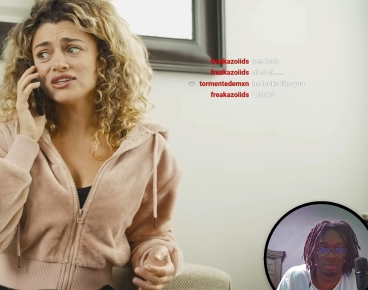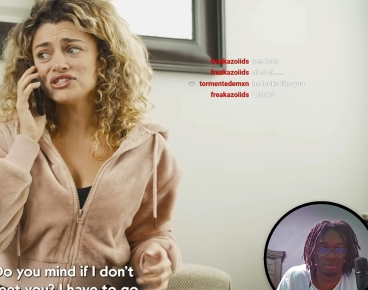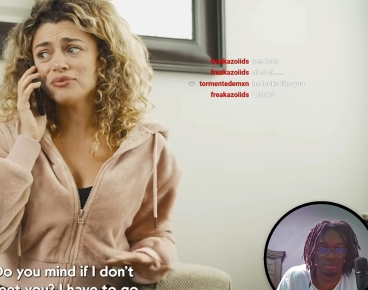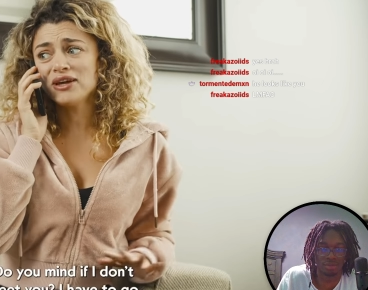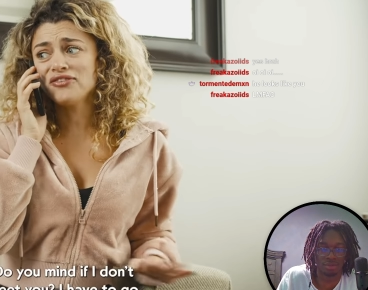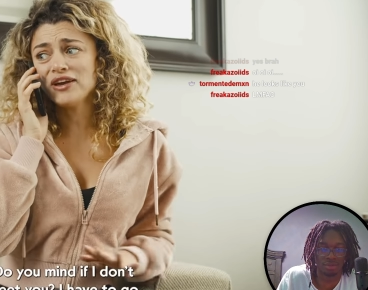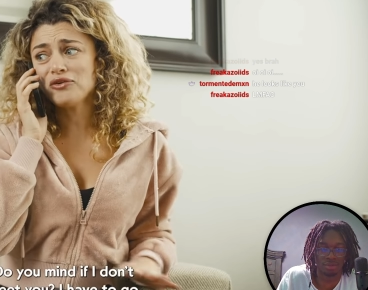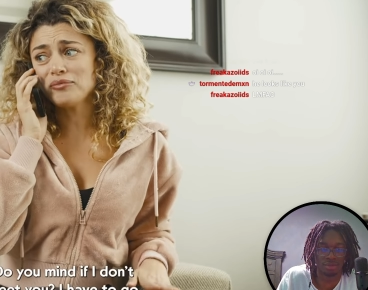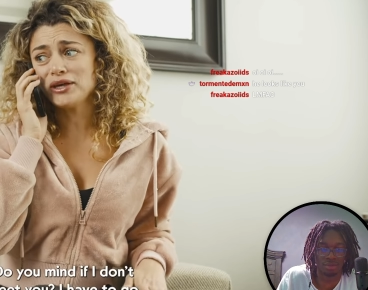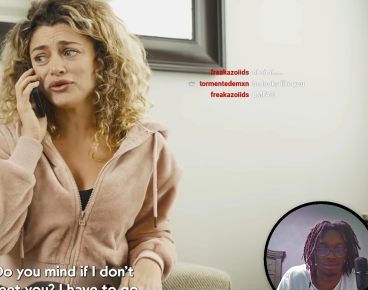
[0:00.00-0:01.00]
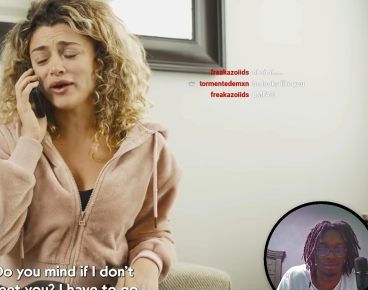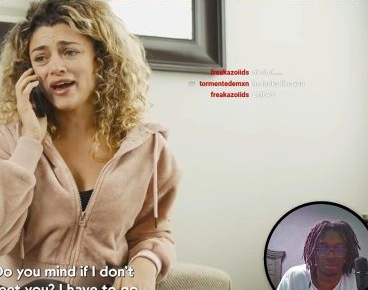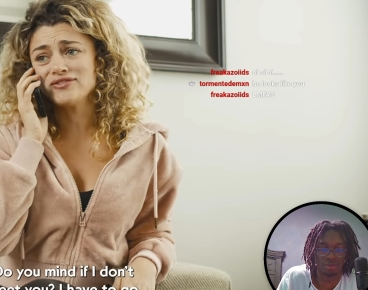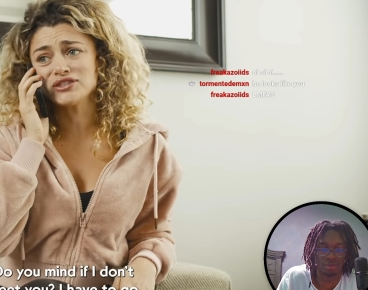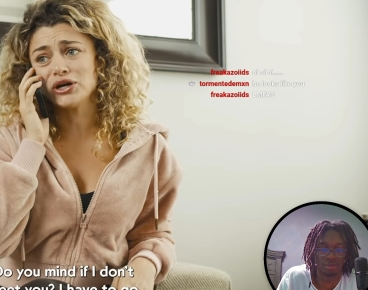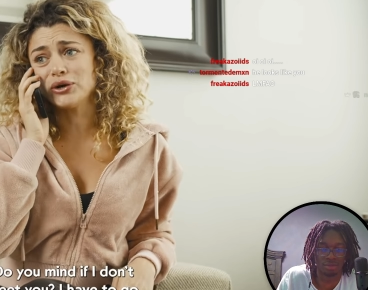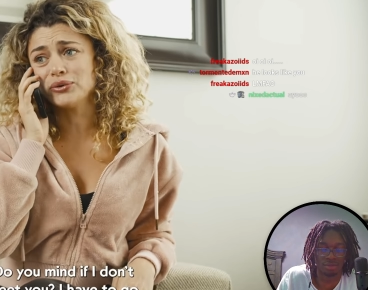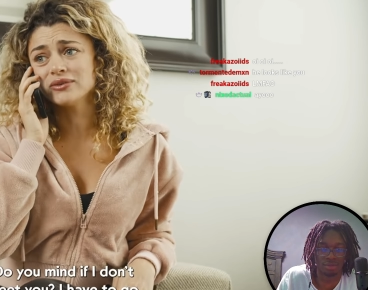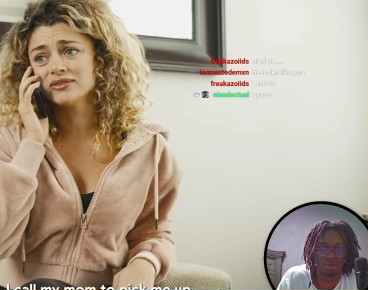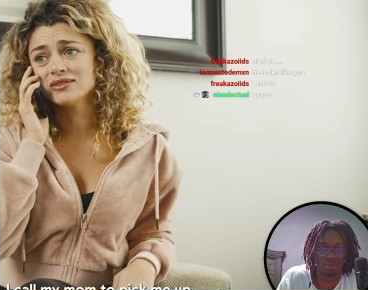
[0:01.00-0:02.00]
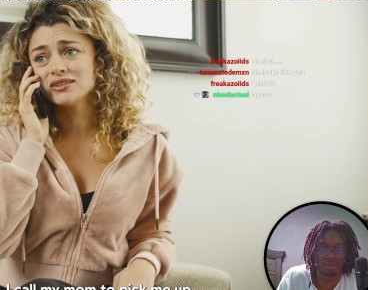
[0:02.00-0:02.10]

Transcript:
Speaker 1: Do you mind if I don't meet you? I have to go. It's